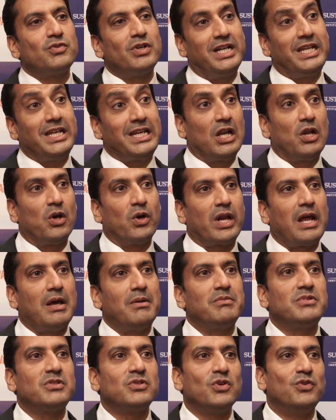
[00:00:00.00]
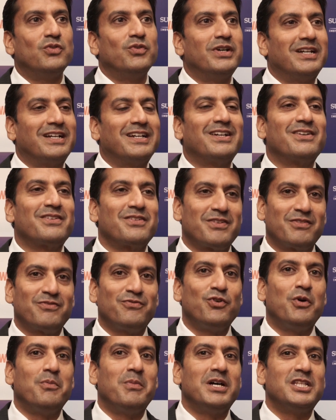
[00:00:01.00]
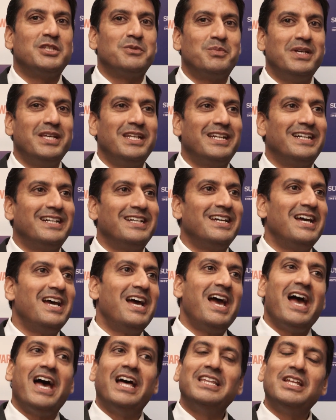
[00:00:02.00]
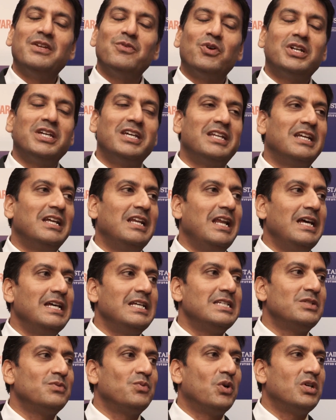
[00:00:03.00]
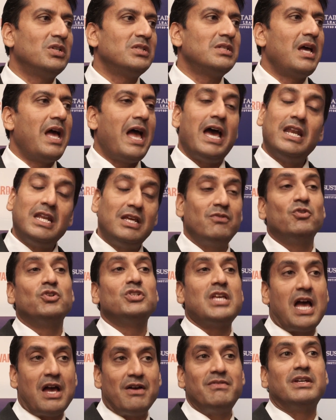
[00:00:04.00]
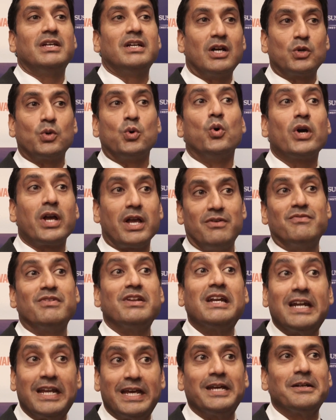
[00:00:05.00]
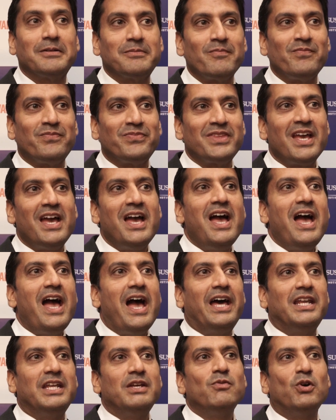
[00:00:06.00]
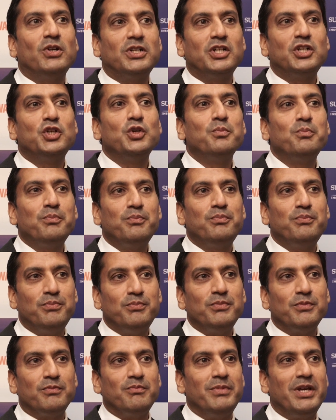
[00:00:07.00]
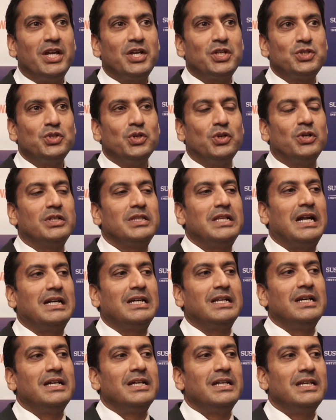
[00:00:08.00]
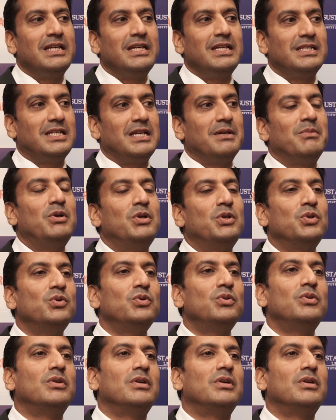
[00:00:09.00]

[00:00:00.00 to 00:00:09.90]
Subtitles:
20 kilograms over 4 months period, and then what he realized was, and he was having a Coke every day, and he wanted to make sure that he is able to